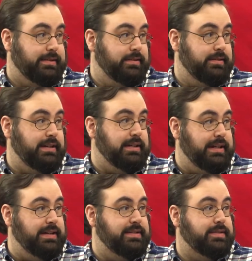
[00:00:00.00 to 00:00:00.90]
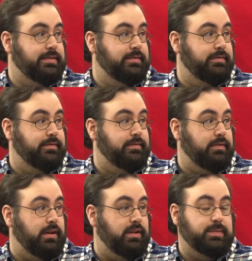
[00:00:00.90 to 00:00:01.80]
He needs
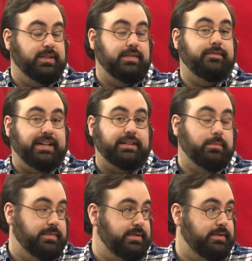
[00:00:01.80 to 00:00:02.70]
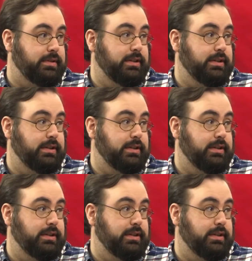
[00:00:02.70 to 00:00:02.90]
ultimately victims.